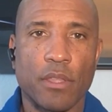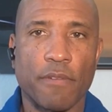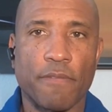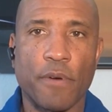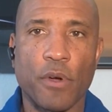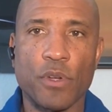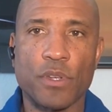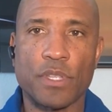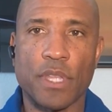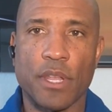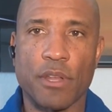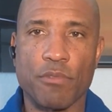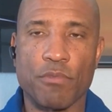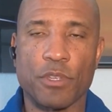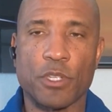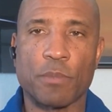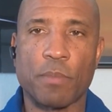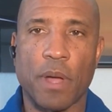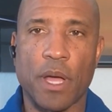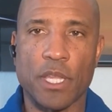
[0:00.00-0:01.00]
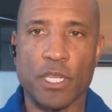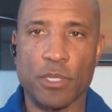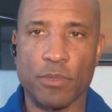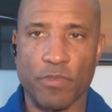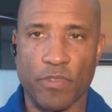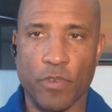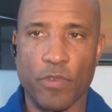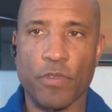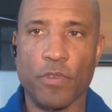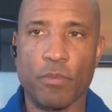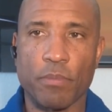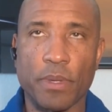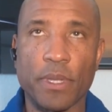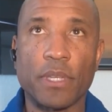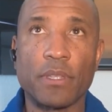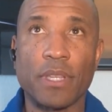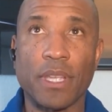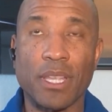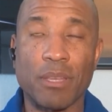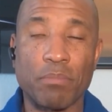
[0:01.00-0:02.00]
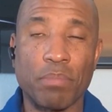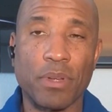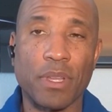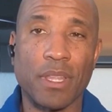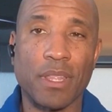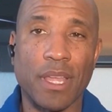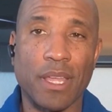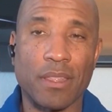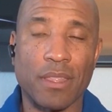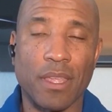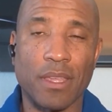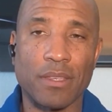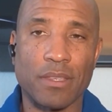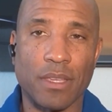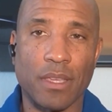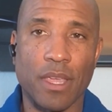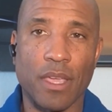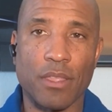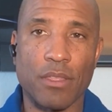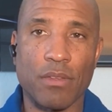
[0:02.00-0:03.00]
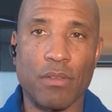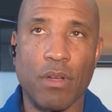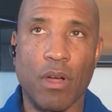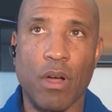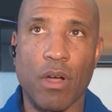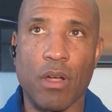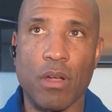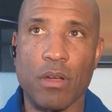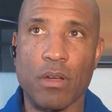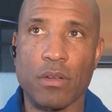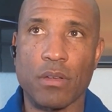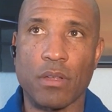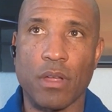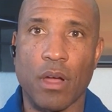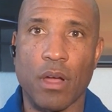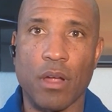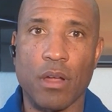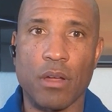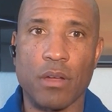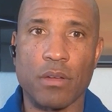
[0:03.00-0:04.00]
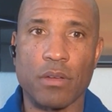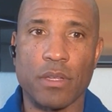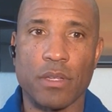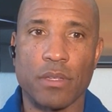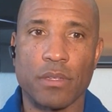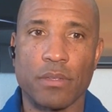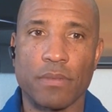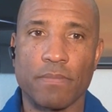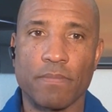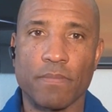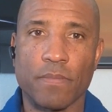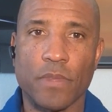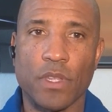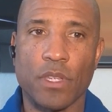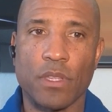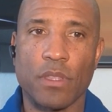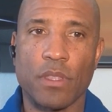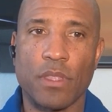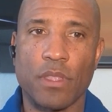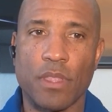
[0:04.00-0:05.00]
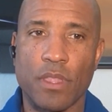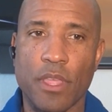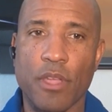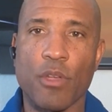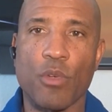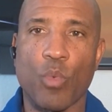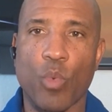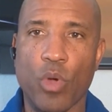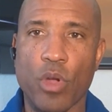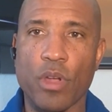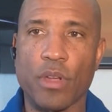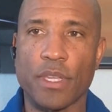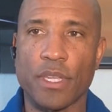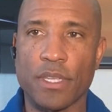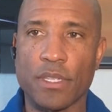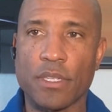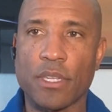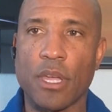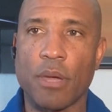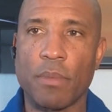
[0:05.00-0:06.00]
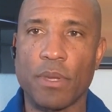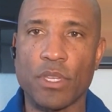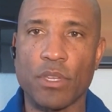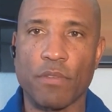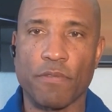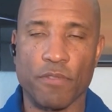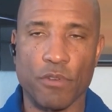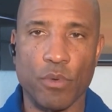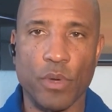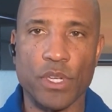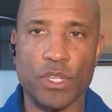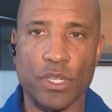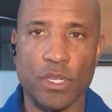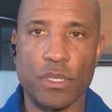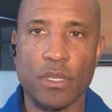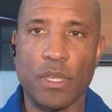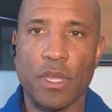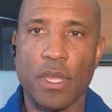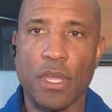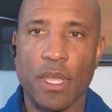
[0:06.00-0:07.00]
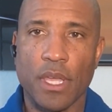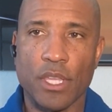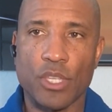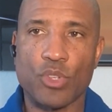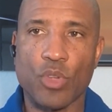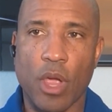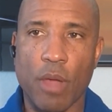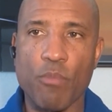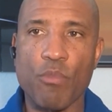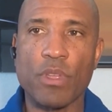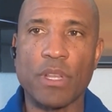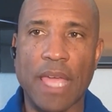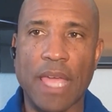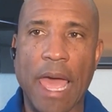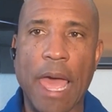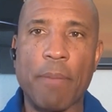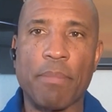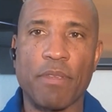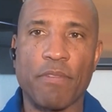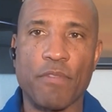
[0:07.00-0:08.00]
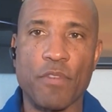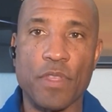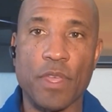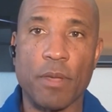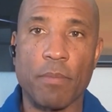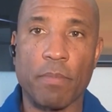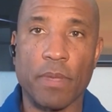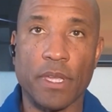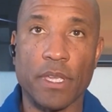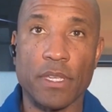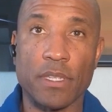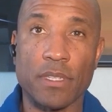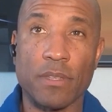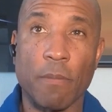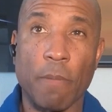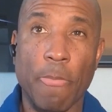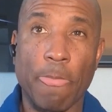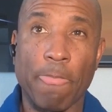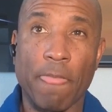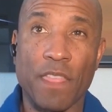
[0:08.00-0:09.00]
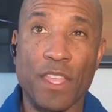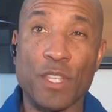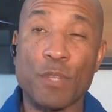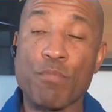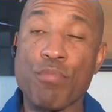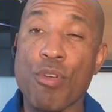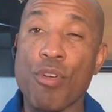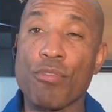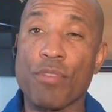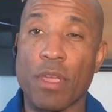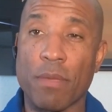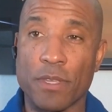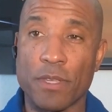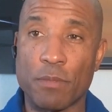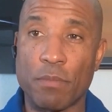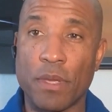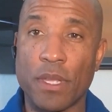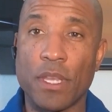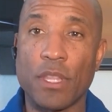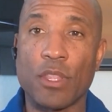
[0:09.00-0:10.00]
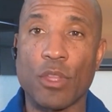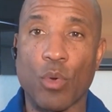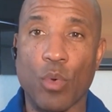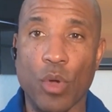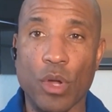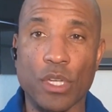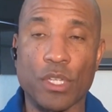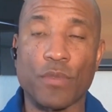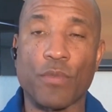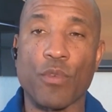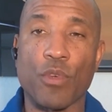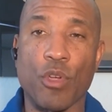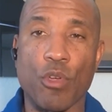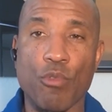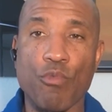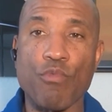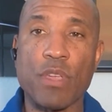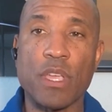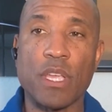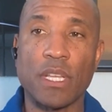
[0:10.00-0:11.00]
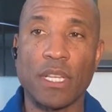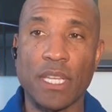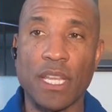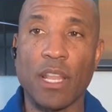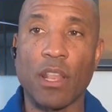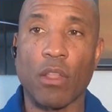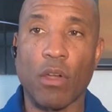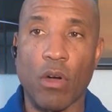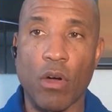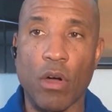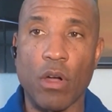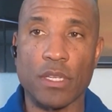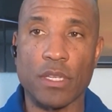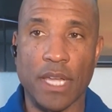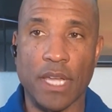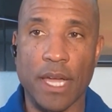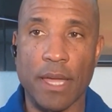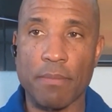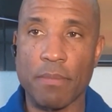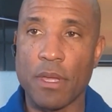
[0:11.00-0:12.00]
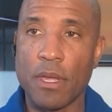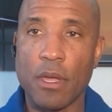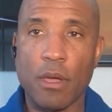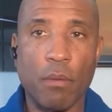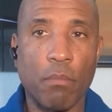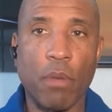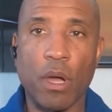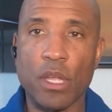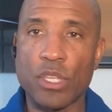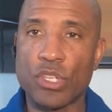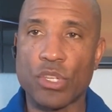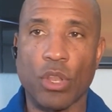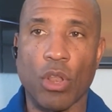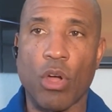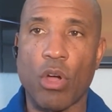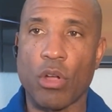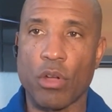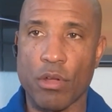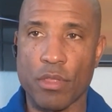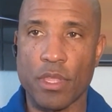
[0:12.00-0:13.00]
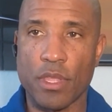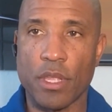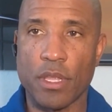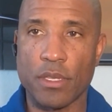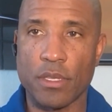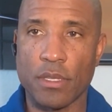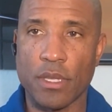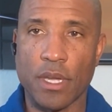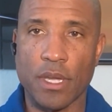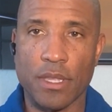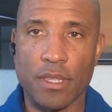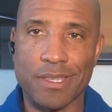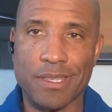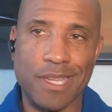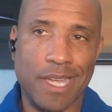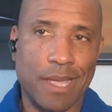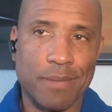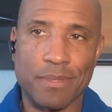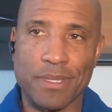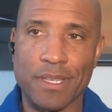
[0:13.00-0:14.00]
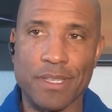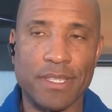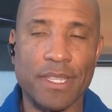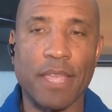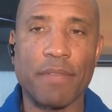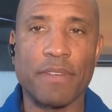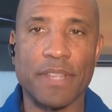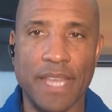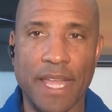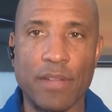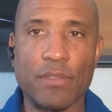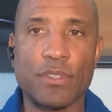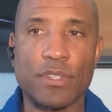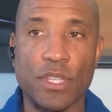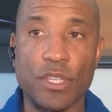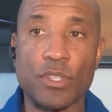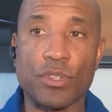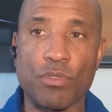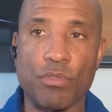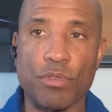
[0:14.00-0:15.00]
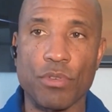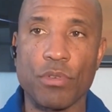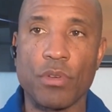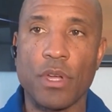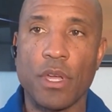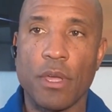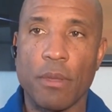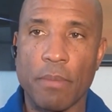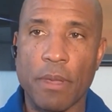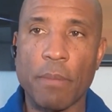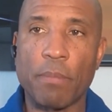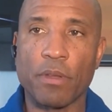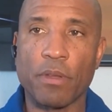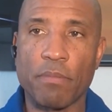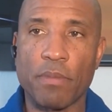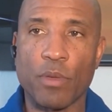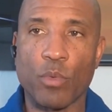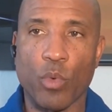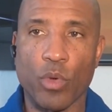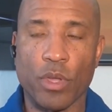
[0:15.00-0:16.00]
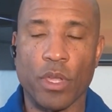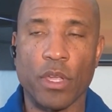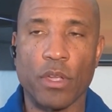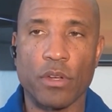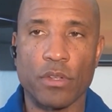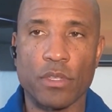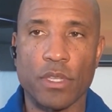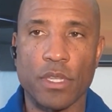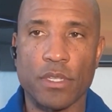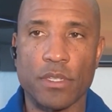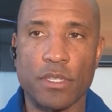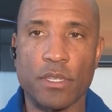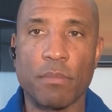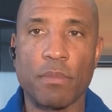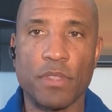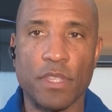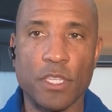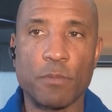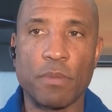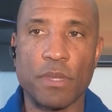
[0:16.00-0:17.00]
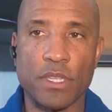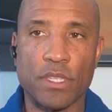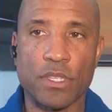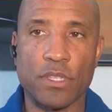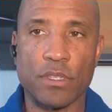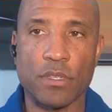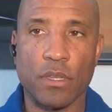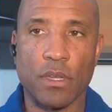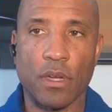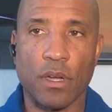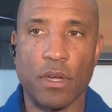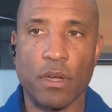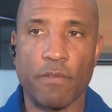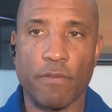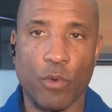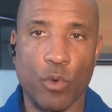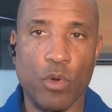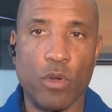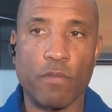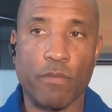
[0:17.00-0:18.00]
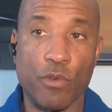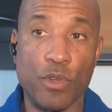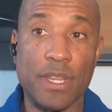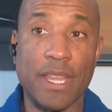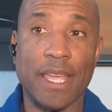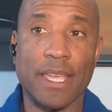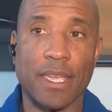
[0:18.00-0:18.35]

the folks that are responsible for building and putting that thing together are are their work is coming to fruition. And so I'm really happy for them because this program has been in the works for a really long time, much longer than uh, the time since they've announced this crew. People have been working on this, some of these pieces uh, for for